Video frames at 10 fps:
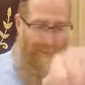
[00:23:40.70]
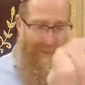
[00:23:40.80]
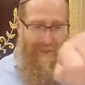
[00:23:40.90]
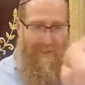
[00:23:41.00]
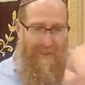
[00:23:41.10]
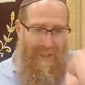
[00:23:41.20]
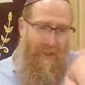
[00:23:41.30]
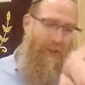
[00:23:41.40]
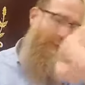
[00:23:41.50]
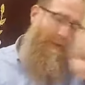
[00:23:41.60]
makes the
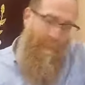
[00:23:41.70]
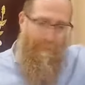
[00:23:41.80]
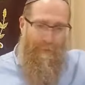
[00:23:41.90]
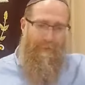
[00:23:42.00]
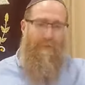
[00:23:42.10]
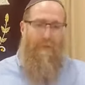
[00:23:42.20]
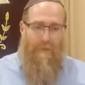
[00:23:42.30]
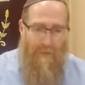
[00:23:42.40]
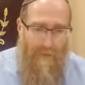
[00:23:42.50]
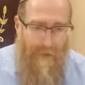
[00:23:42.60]
incision and the other person goes
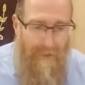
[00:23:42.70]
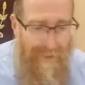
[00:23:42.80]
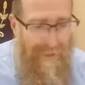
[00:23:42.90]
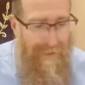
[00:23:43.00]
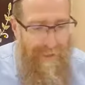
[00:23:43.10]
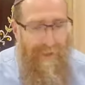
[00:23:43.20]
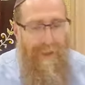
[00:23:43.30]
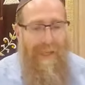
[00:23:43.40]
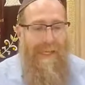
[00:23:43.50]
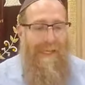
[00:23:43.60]
across.
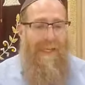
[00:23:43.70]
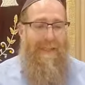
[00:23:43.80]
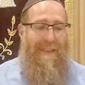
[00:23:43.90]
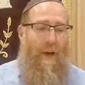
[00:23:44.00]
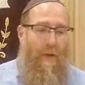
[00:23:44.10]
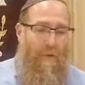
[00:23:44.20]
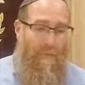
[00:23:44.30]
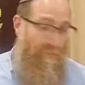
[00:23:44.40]
So,